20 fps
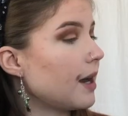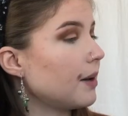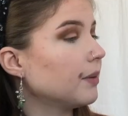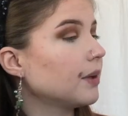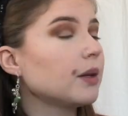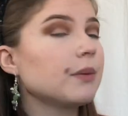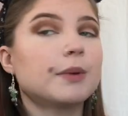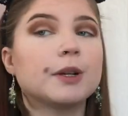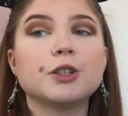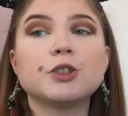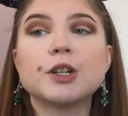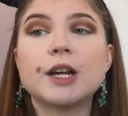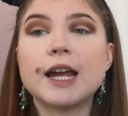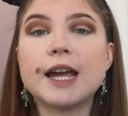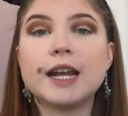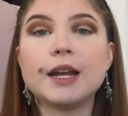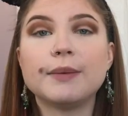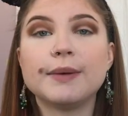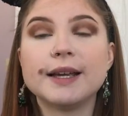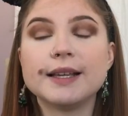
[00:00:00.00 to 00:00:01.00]
I really want to try
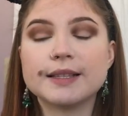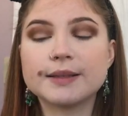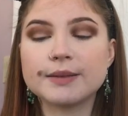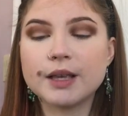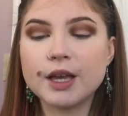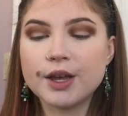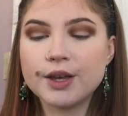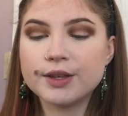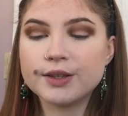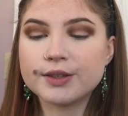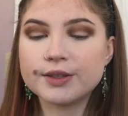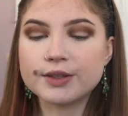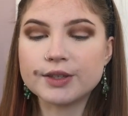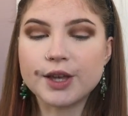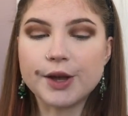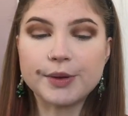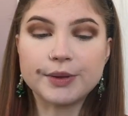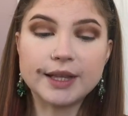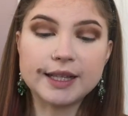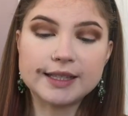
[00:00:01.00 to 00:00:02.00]
it anyways,
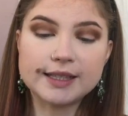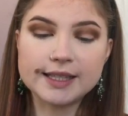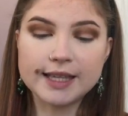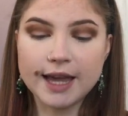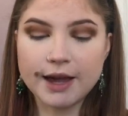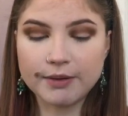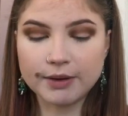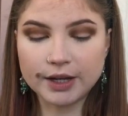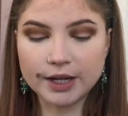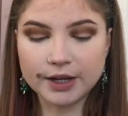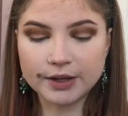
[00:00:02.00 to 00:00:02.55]
so let's see how it